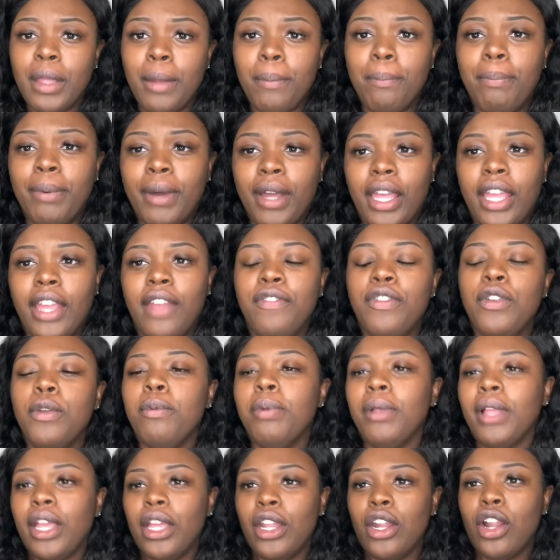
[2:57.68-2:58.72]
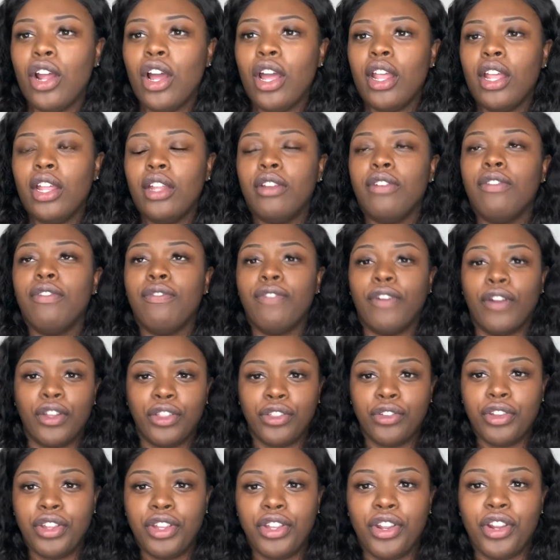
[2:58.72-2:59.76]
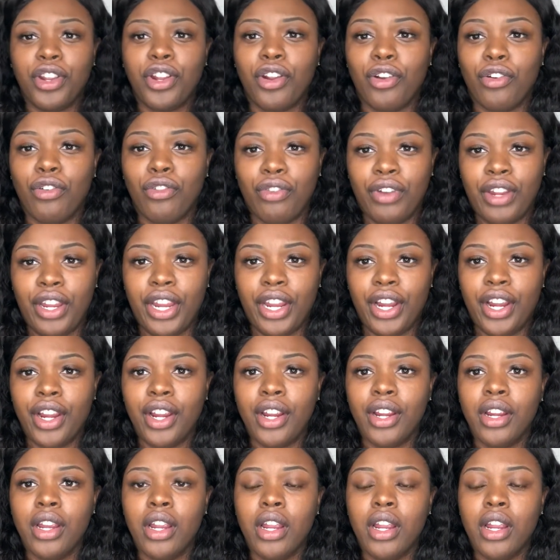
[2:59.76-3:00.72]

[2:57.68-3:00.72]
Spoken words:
But if you plan on furthering your career,